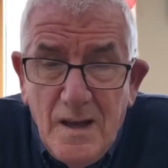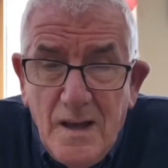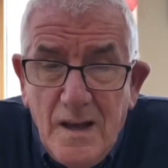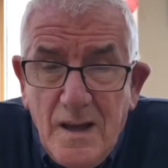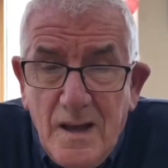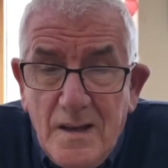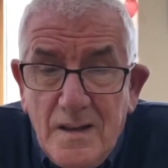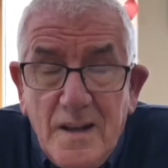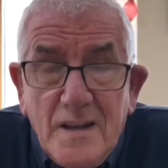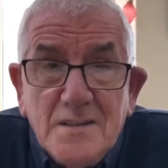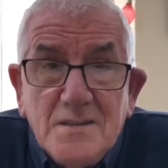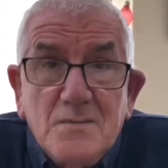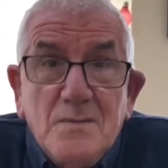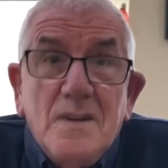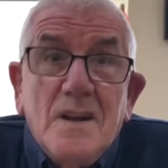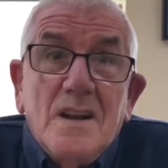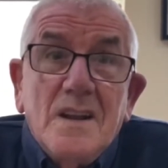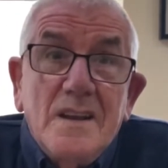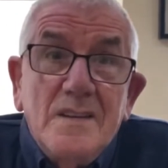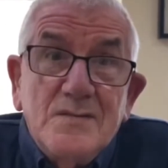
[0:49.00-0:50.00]
and that's when
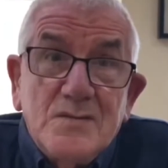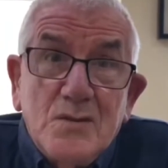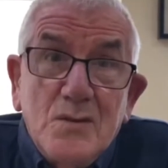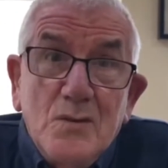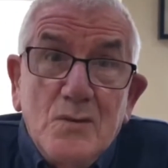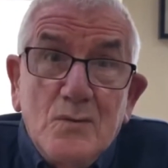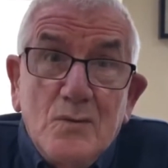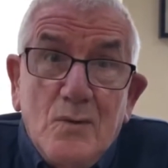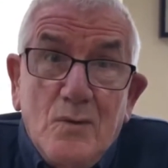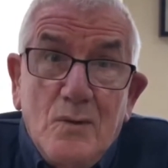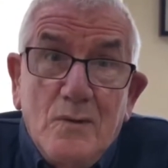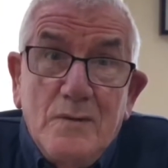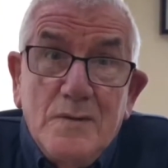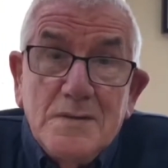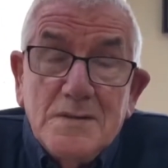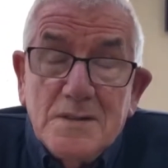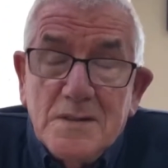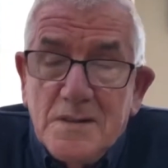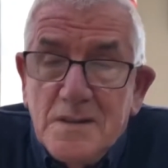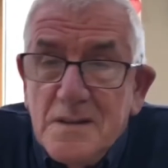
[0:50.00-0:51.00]
I left school,
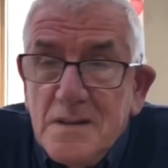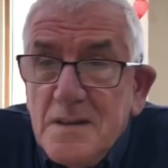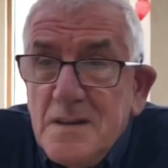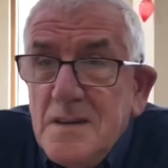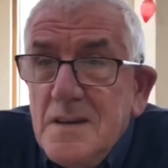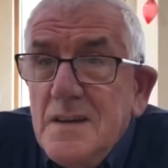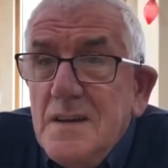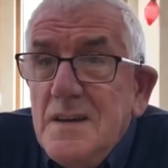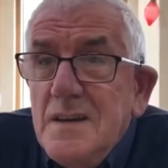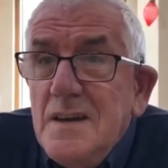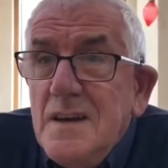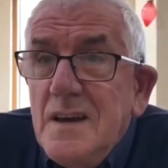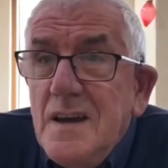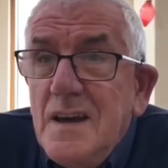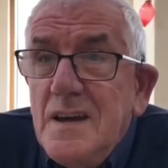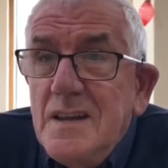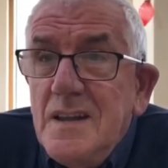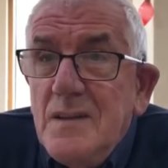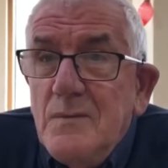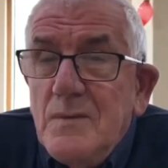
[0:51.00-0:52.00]
obviously.
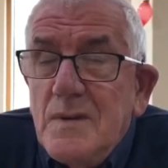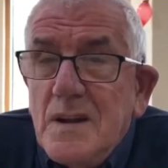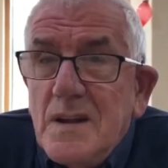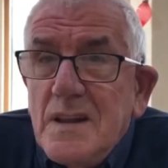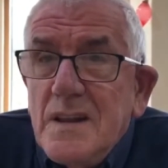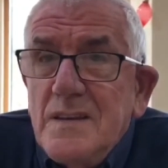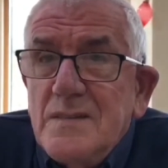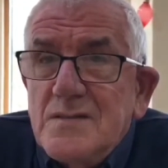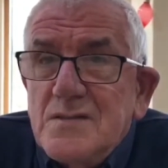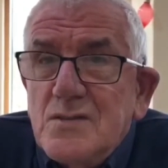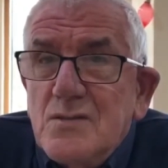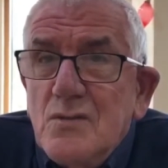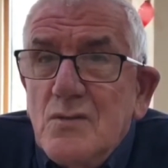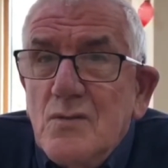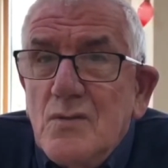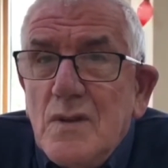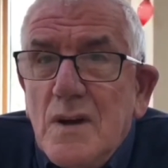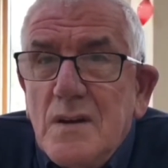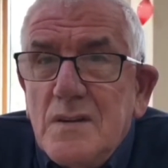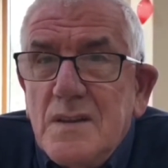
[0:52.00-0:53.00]
And then when I left
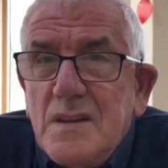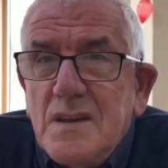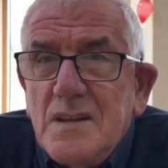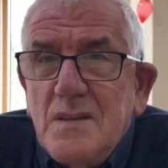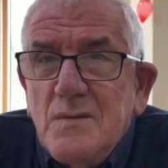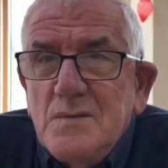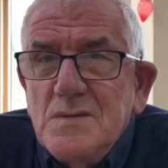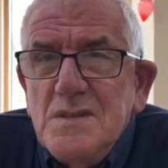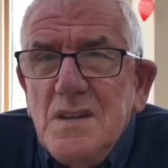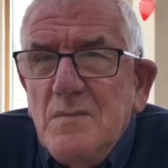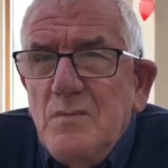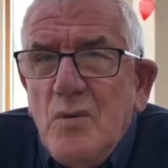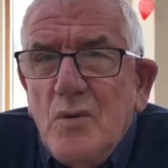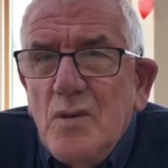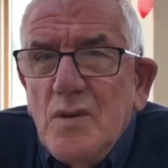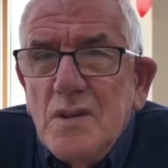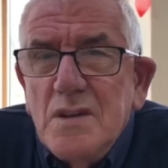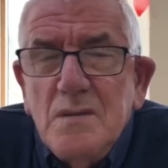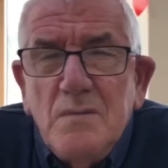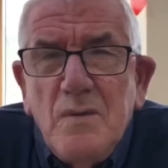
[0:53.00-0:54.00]
school, I wasn't
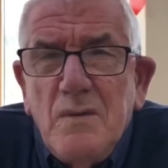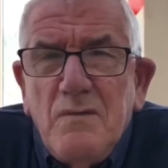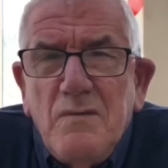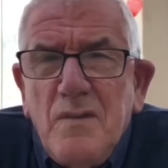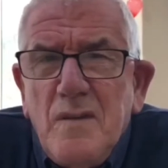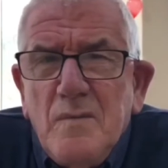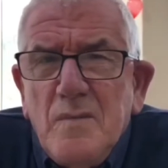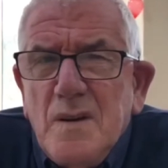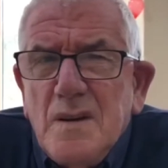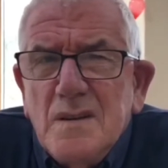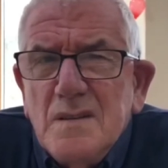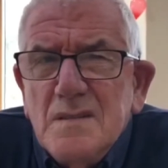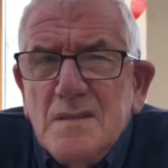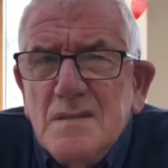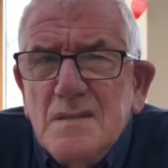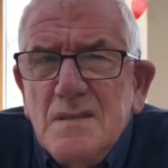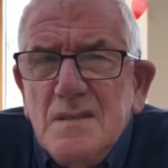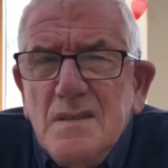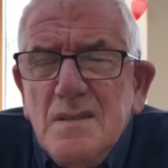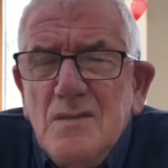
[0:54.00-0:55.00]
bothered about football,
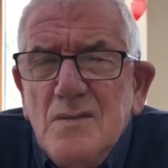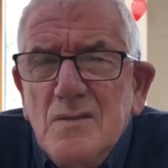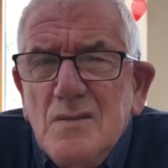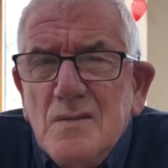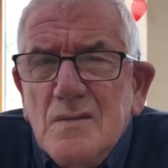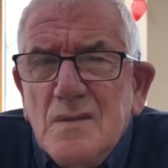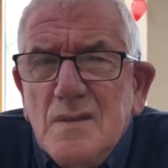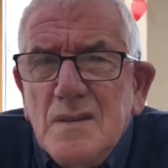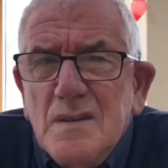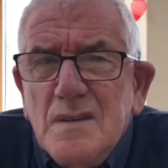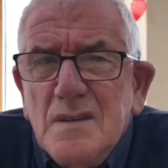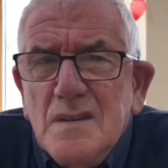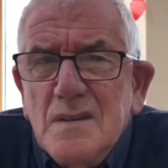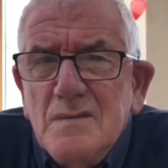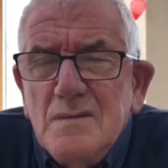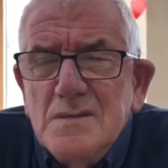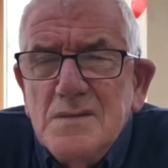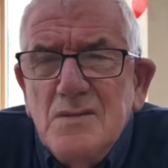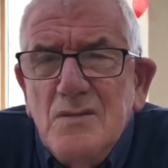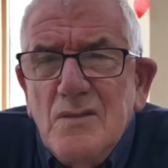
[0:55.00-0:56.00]
you know, it
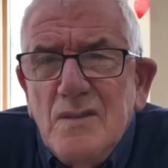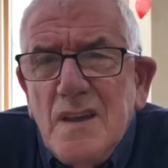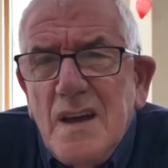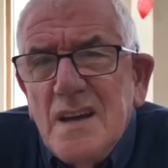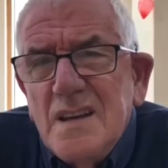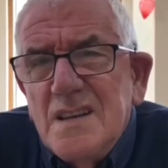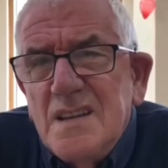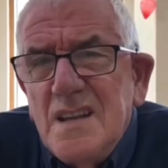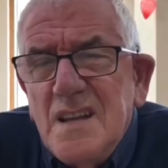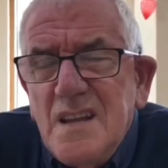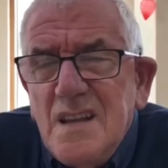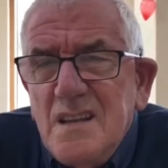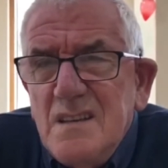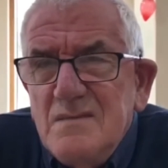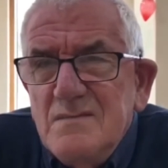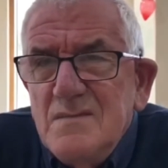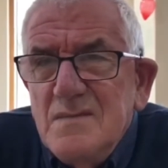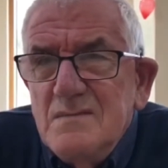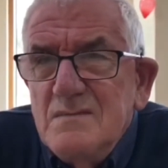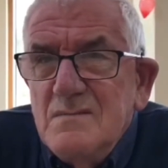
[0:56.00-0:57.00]
wasn't all that
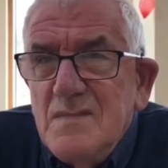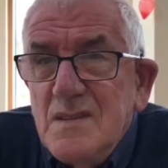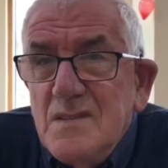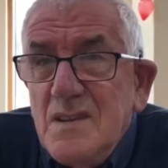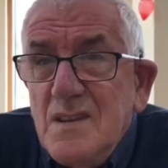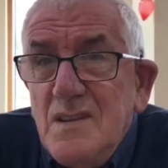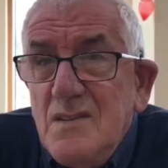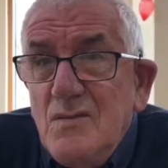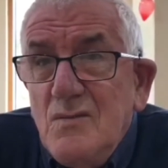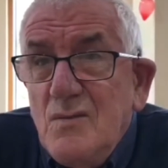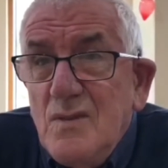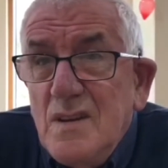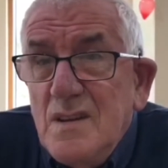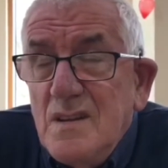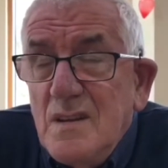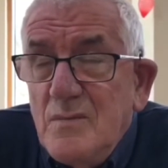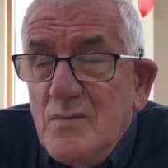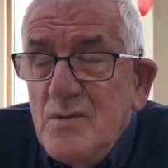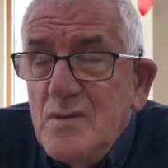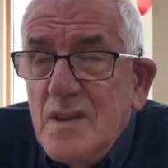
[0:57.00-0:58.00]
great. I didn't know anything
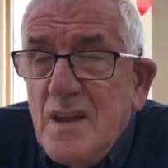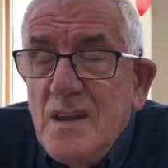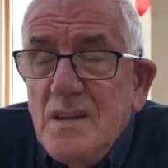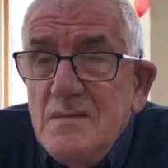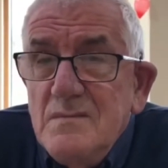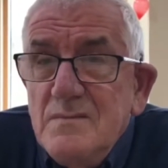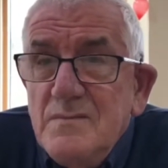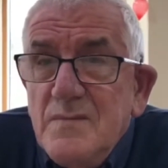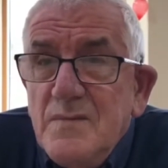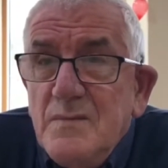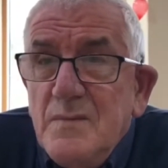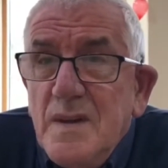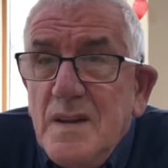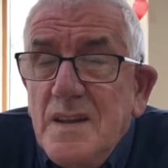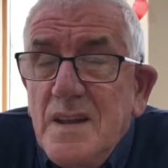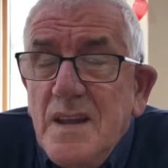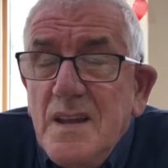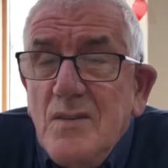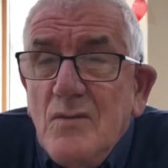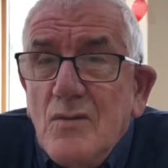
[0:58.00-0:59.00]
about it. And
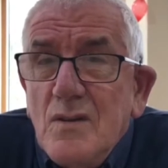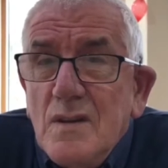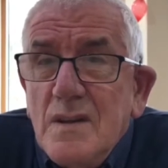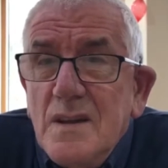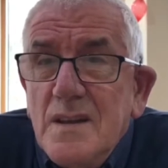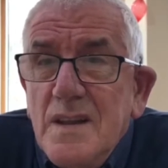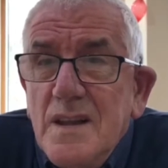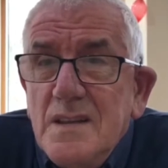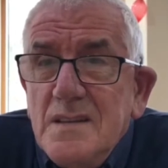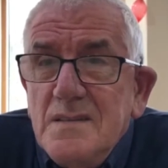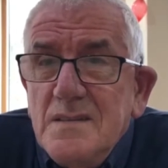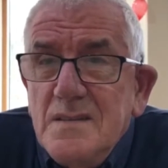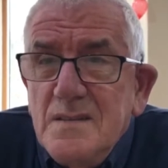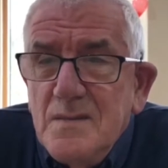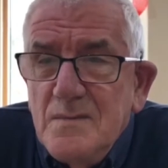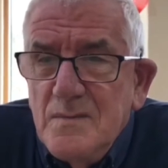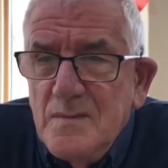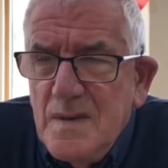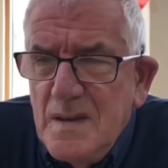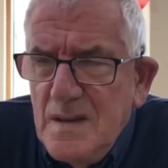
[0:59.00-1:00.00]
then
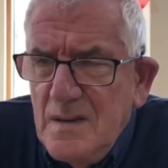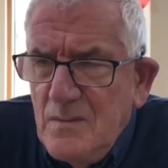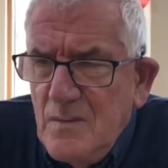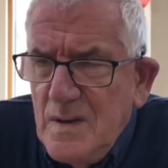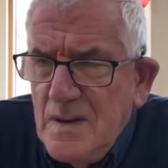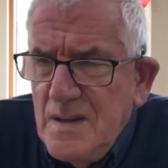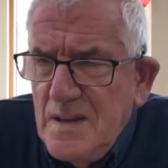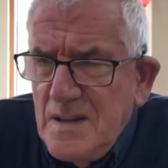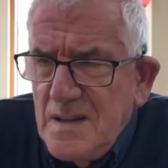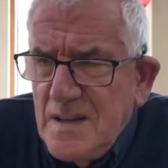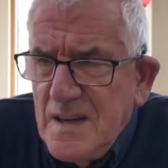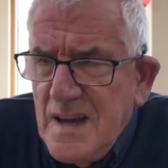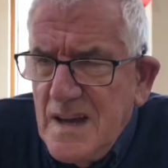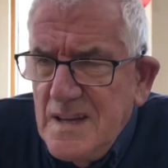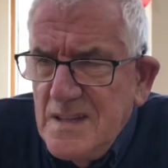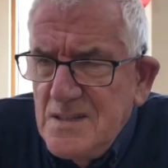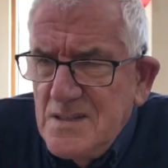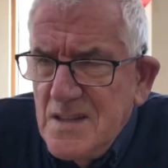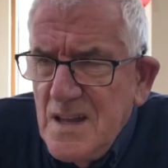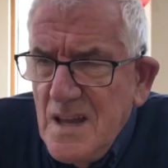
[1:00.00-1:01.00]
one of the
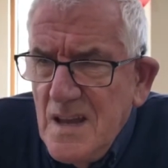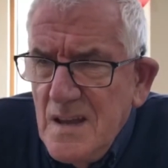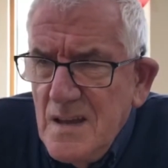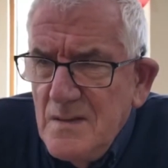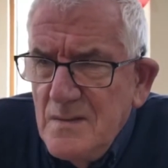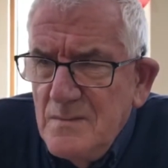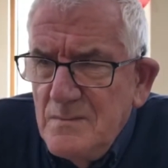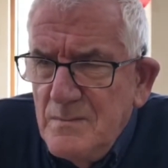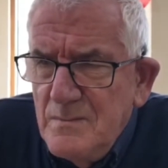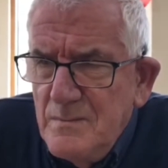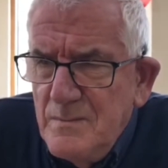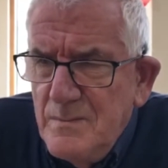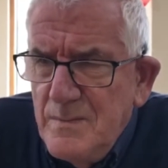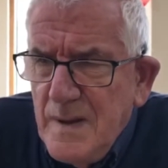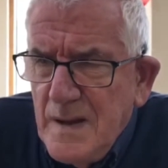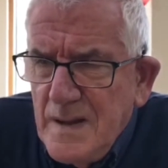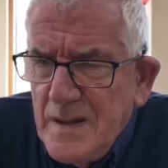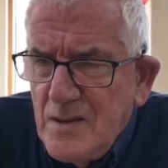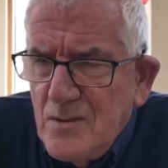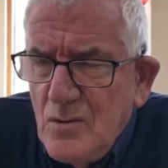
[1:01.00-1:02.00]
guys,
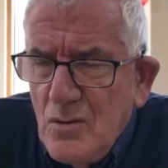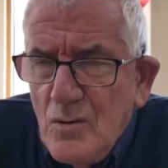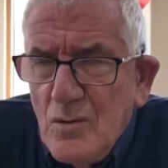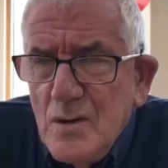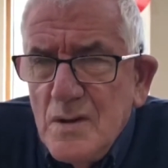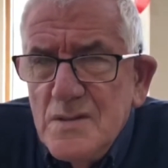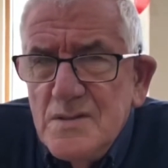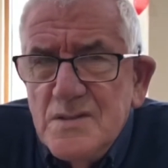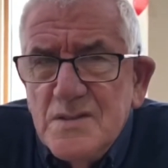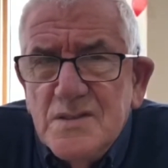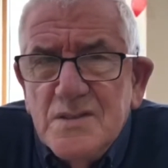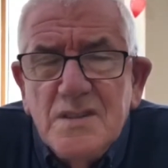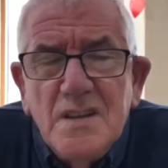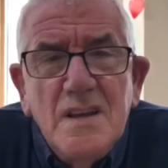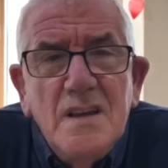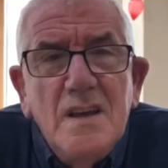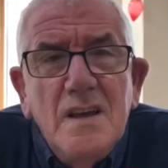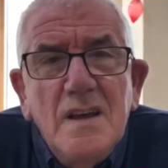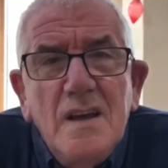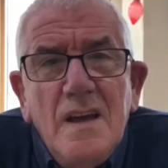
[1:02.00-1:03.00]
Billy Collins,
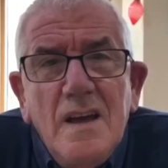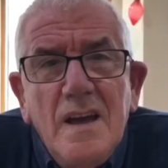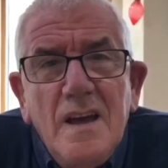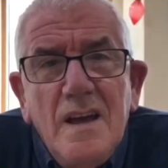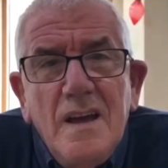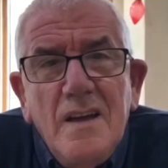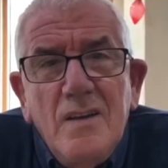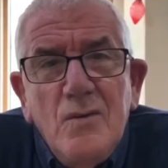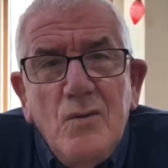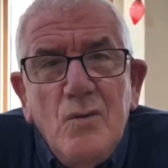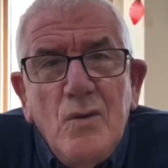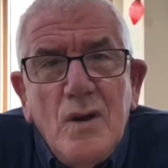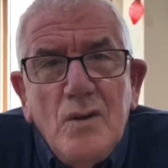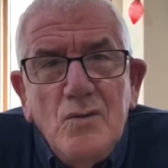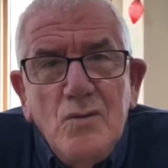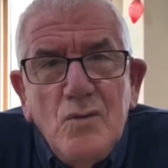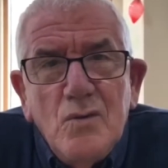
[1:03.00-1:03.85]
who I knew